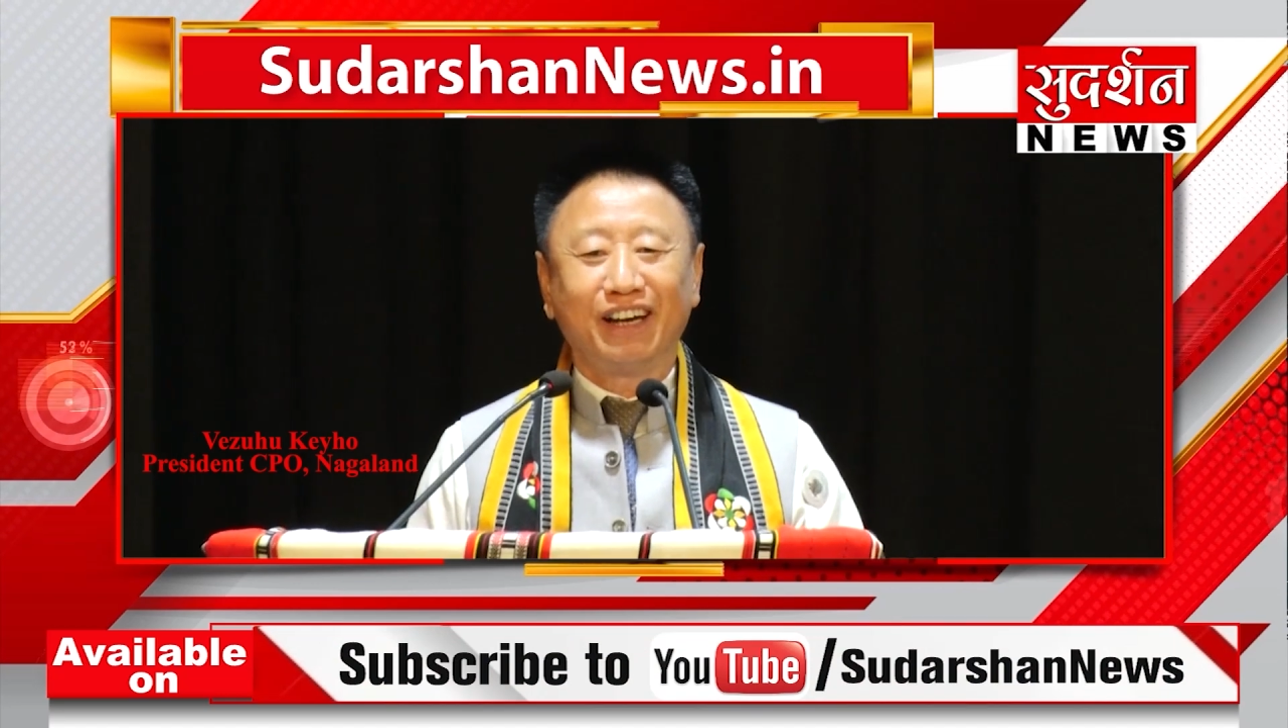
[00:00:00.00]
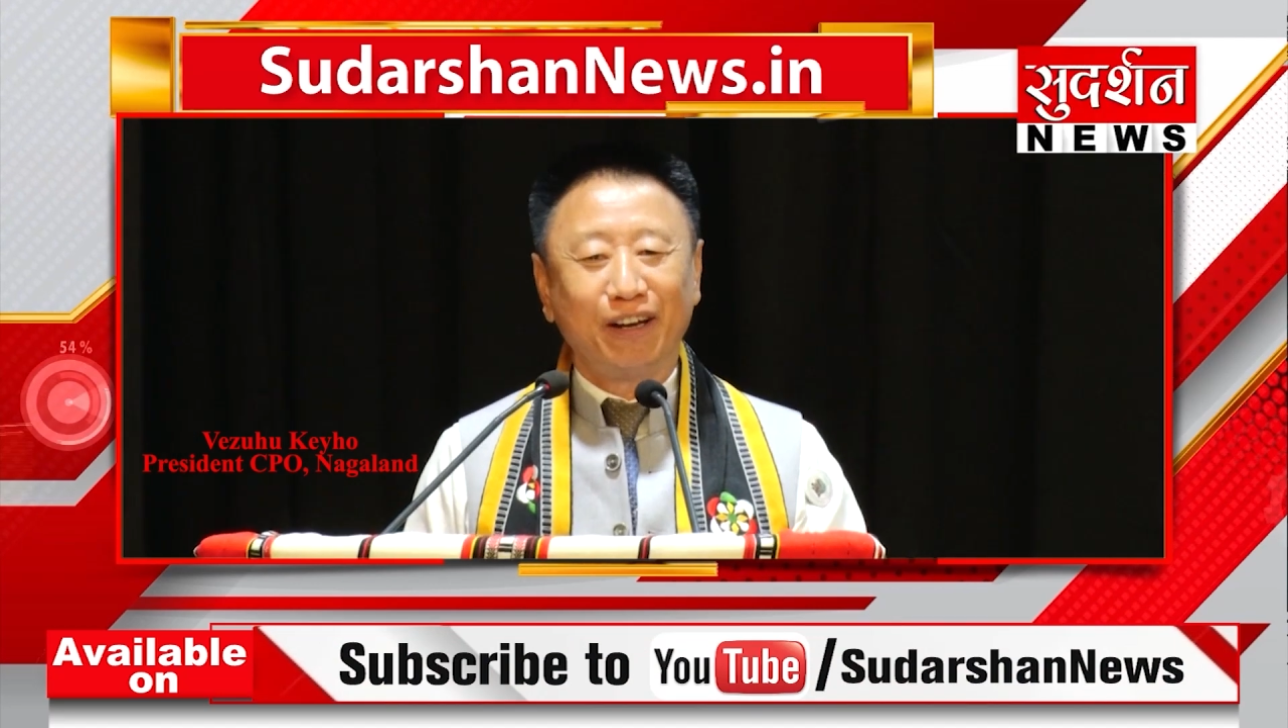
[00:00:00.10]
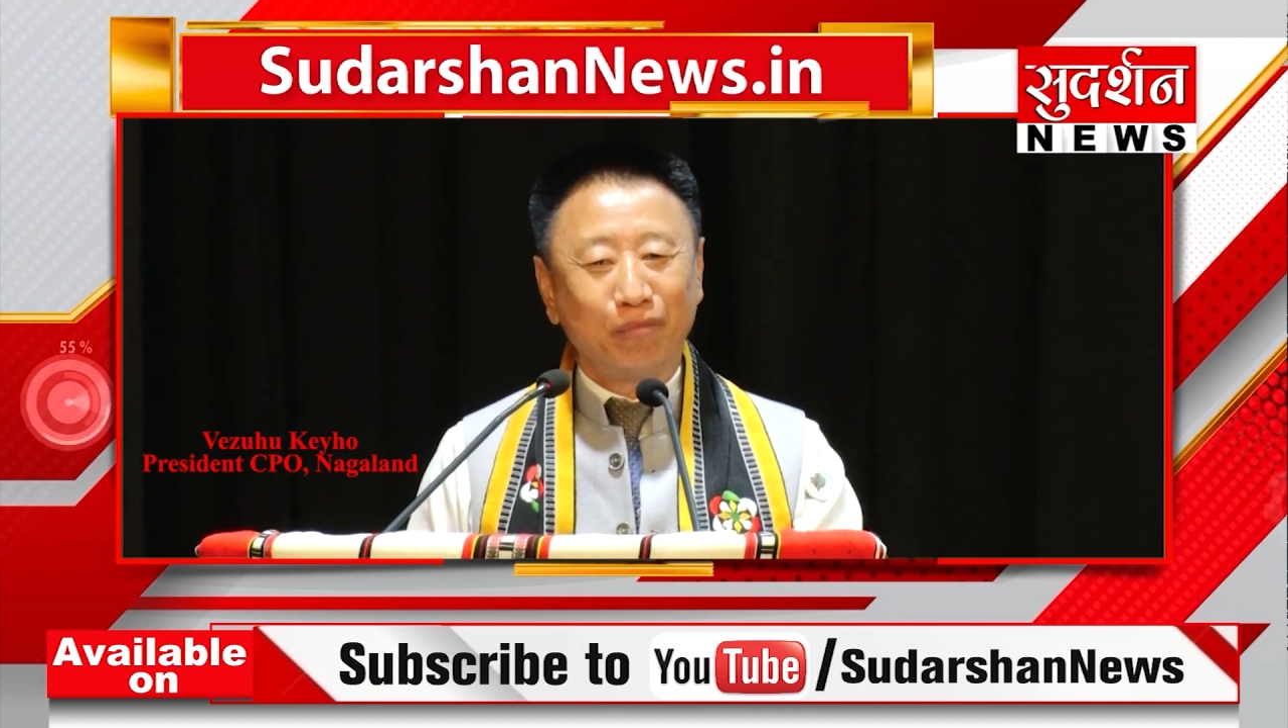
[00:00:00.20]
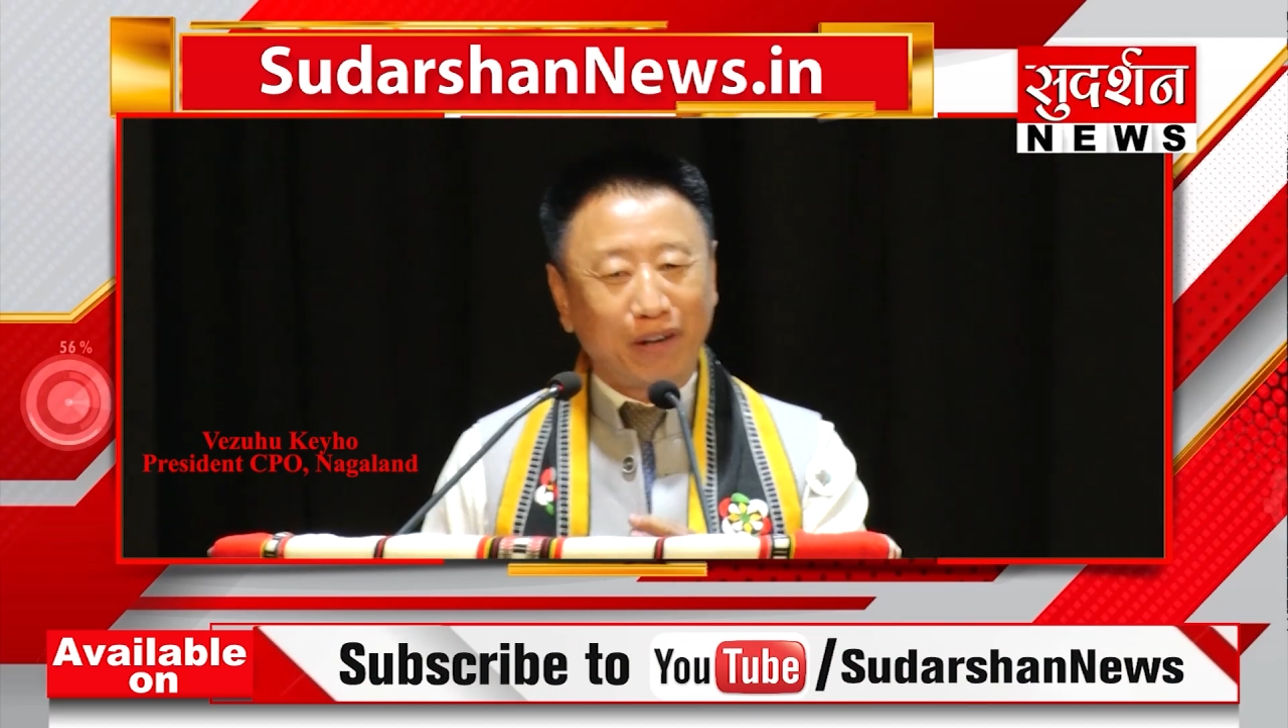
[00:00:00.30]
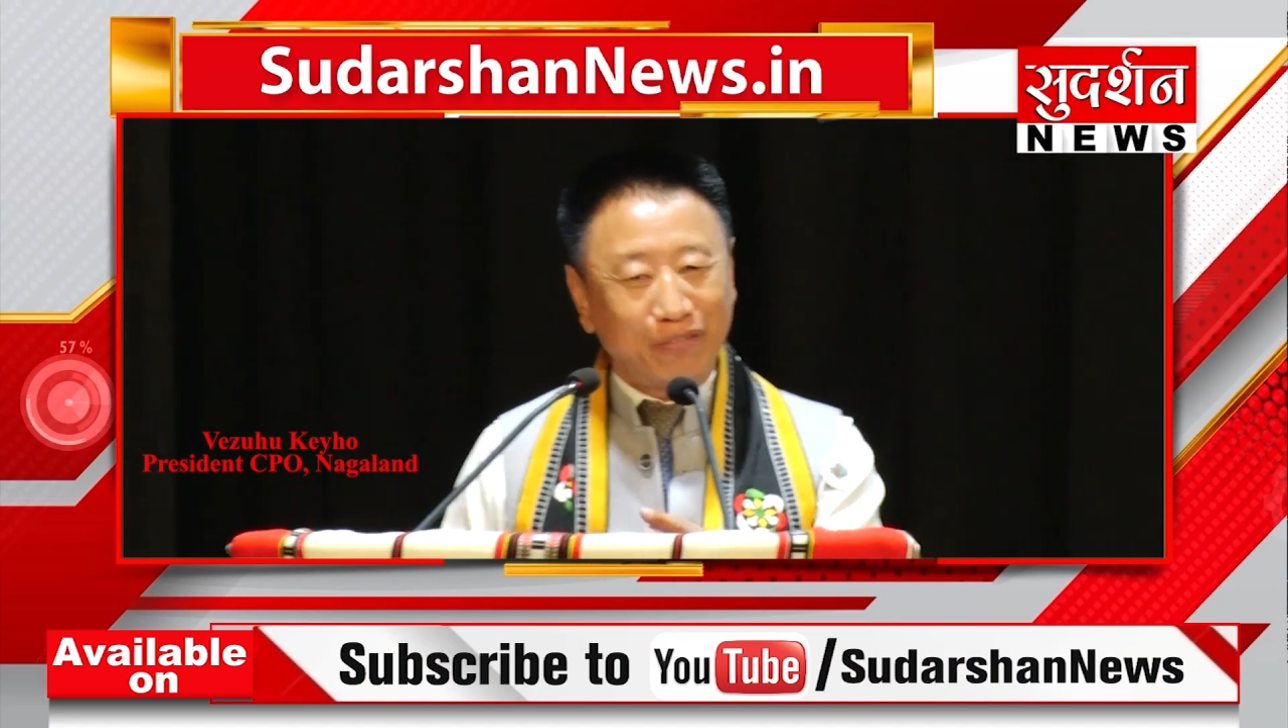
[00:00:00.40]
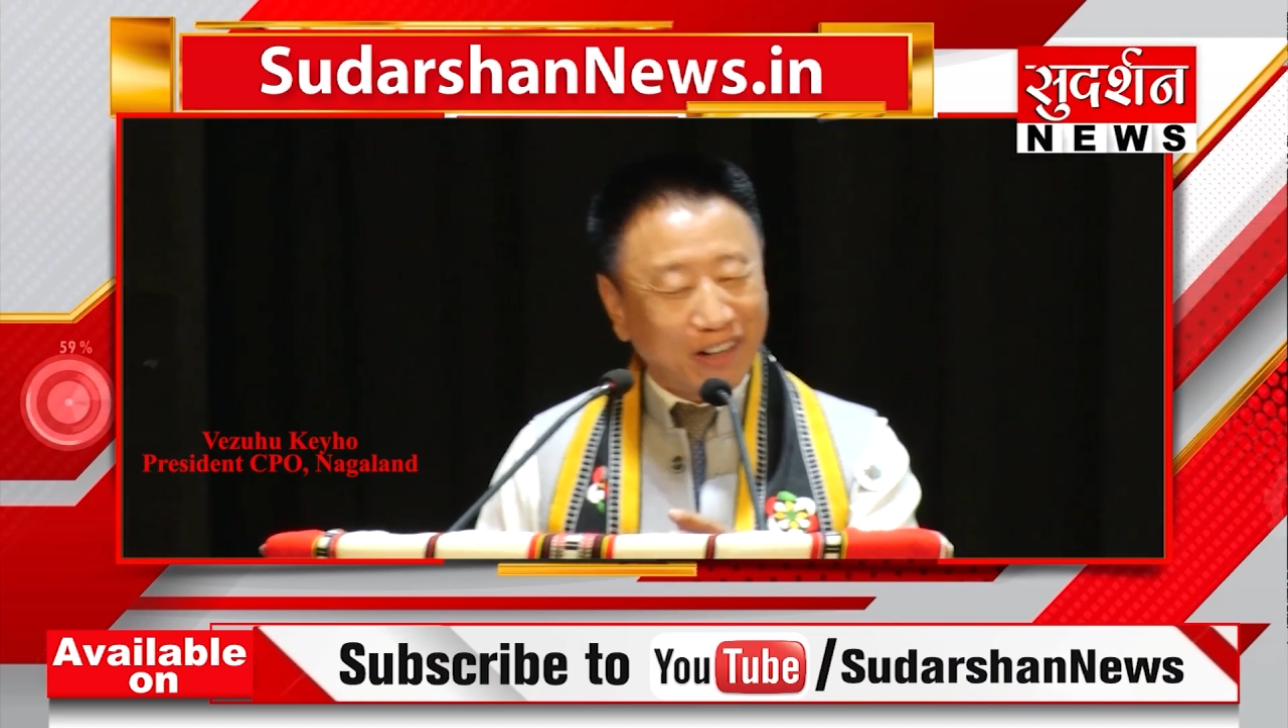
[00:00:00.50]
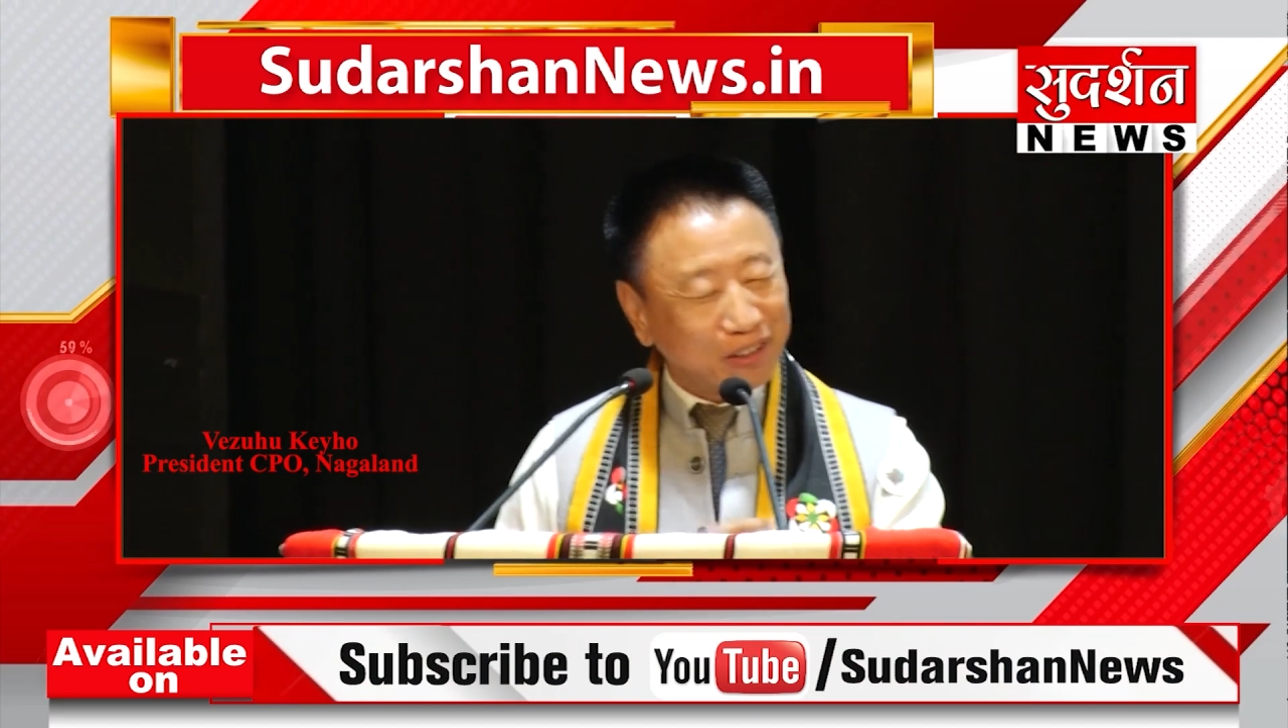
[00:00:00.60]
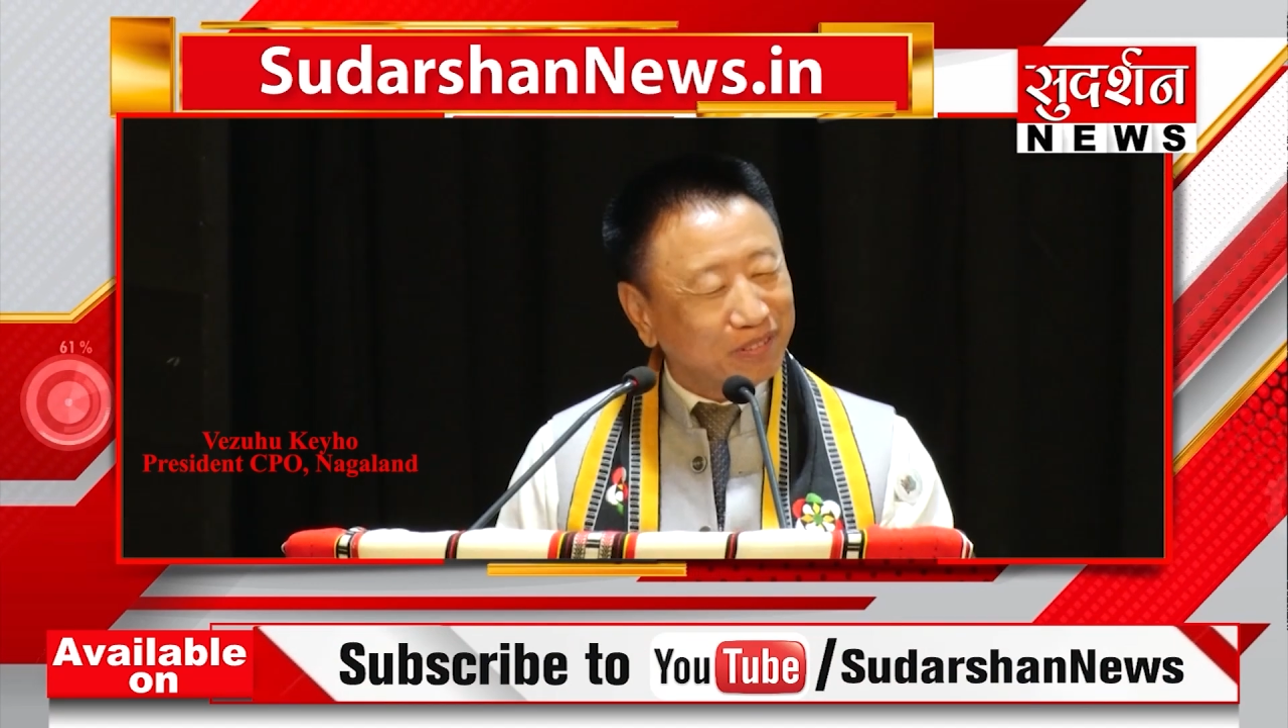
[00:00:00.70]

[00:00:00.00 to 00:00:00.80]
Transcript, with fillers: and my Vice